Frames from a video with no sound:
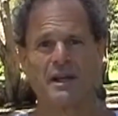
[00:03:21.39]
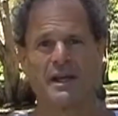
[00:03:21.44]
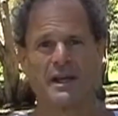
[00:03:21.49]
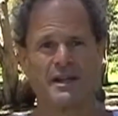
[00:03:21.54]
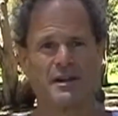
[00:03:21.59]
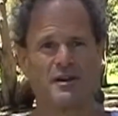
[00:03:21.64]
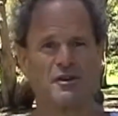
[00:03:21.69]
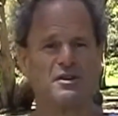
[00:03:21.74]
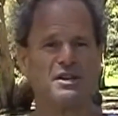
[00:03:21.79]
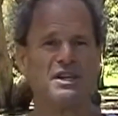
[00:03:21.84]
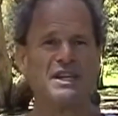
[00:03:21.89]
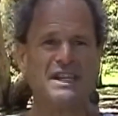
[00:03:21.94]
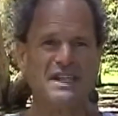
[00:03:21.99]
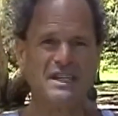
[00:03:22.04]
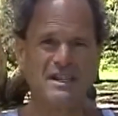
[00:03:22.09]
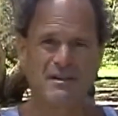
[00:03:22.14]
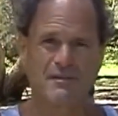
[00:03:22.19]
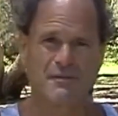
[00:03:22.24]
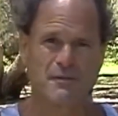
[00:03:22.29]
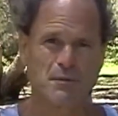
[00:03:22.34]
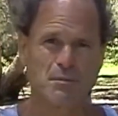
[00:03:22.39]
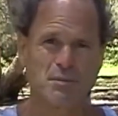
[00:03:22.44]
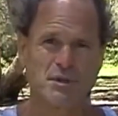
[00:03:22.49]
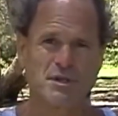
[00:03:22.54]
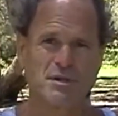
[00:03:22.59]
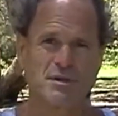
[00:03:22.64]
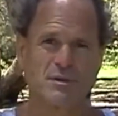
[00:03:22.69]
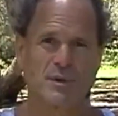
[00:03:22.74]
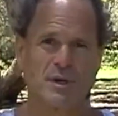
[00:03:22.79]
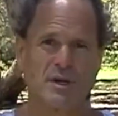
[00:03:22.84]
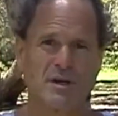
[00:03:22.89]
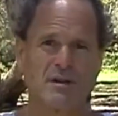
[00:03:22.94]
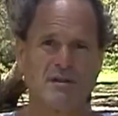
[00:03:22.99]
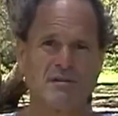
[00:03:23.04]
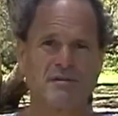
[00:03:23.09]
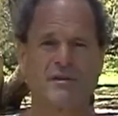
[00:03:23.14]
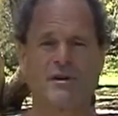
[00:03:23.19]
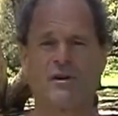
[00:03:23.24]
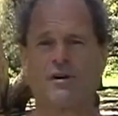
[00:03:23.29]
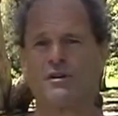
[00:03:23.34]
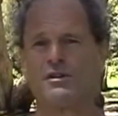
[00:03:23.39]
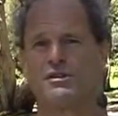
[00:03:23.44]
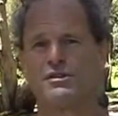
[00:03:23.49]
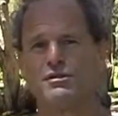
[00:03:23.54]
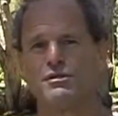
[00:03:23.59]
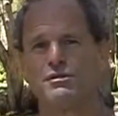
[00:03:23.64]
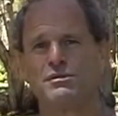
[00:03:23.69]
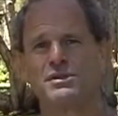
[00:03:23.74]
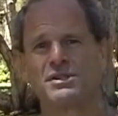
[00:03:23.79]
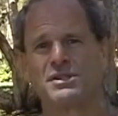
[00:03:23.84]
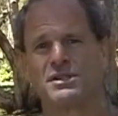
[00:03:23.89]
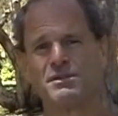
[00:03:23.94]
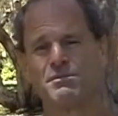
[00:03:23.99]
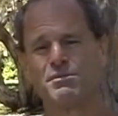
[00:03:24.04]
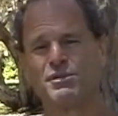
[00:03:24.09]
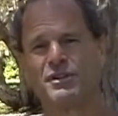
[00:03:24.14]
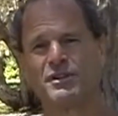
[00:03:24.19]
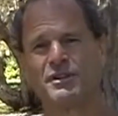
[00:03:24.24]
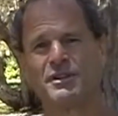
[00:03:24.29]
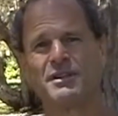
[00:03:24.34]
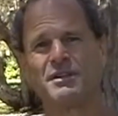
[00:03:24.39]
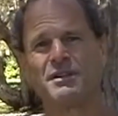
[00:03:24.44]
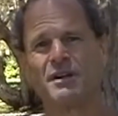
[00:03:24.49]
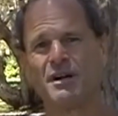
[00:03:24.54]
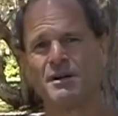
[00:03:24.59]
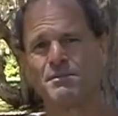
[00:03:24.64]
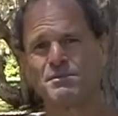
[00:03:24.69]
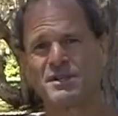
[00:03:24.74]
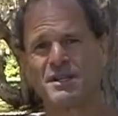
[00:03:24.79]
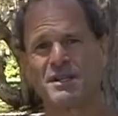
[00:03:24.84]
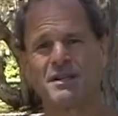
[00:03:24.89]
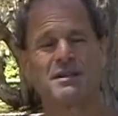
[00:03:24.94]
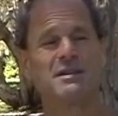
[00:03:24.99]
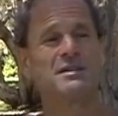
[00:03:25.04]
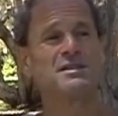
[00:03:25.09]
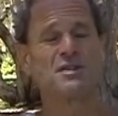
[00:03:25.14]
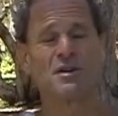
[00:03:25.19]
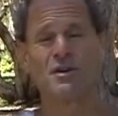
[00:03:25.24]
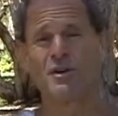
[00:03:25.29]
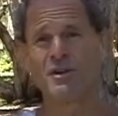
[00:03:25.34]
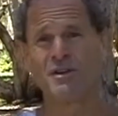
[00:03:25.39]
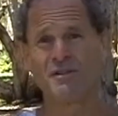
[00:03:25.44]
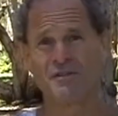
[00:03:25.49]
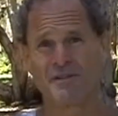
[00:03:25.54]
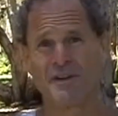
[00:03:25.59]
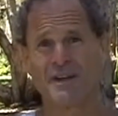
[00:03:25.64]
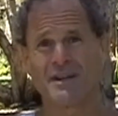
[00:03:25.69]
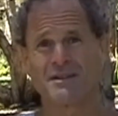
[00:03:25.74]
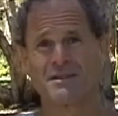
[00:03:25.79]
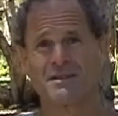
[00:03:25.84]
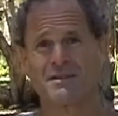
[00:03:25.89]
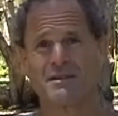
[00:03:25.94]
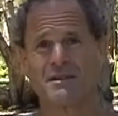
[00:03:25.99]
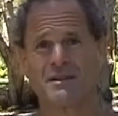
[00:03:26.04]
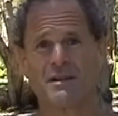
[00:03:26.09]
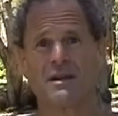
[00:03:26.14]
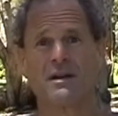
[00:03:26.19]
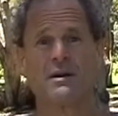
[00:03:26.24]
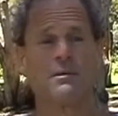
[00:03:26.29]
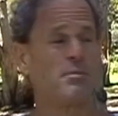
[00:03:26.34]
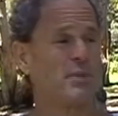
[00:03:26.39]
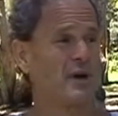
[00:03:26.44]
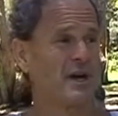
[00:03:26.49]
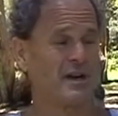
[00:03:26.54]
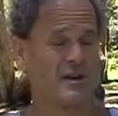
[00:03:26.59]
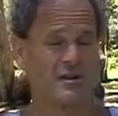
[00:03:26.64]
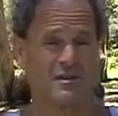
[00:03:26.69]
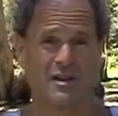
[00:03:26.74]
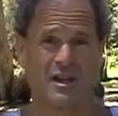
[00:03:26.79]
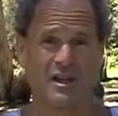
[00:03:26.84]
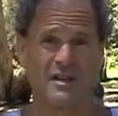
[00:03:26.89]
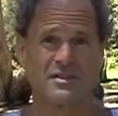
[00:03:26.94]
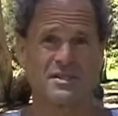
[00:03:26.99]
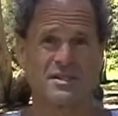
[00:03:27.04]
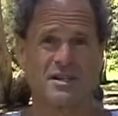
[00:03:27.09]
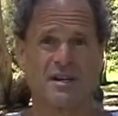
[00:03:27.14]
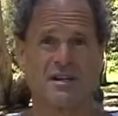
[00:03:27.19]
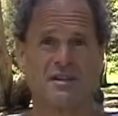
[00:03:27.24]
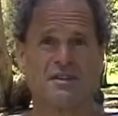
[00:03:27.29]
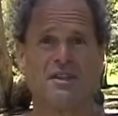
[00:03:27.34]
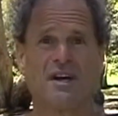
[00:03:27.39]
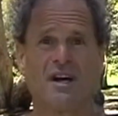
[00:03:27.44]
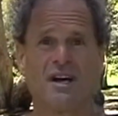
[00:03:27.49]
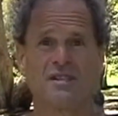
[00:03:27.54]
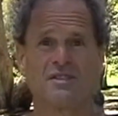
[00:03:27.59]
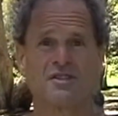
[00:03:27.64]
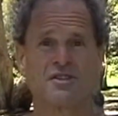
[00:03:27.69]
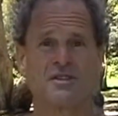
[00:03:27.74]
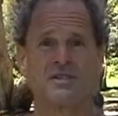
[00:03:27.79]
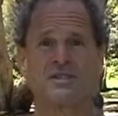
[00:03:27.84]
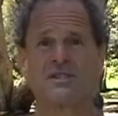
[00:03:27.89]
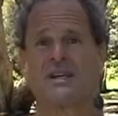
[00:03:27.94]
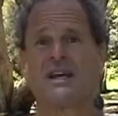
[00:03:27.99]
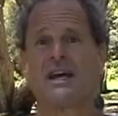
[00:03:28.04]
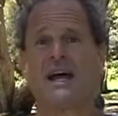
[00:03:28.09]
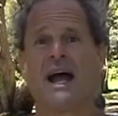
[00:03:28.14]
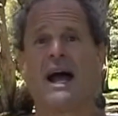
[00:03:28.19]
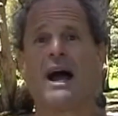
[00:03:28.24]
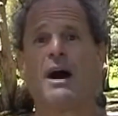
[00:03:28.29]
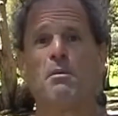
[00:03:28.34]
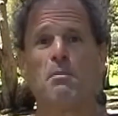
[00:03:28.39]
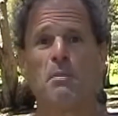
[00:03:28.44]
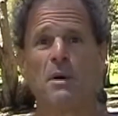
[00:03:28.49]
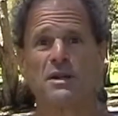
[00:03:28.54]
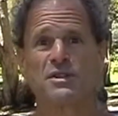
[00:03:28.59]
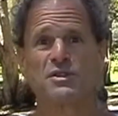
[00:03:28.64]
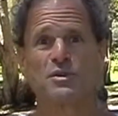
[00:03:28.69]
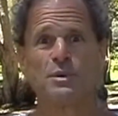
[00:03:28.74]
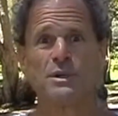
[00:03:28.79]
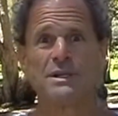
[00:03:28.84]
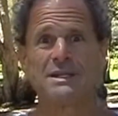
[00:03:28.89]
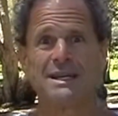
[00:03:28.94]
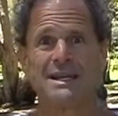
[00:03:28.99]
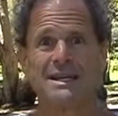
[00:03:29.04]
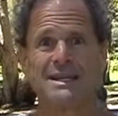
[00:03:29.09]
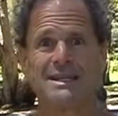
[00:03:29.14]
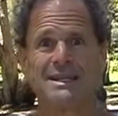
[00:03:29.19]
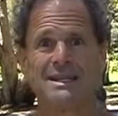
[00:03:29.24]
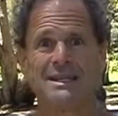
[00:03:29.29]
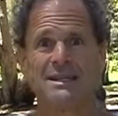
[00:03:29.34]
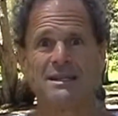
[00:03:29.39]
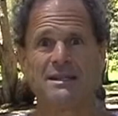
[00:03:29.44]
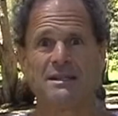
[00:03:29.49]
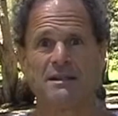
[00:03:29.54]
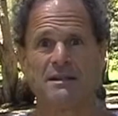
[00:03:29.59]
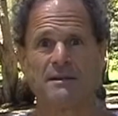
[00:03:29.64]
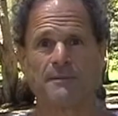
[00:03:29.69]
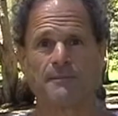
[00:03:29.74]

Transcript: And our need for B12, our use and ability to uptake it is all affected by our lifestyle, not just how much we take in.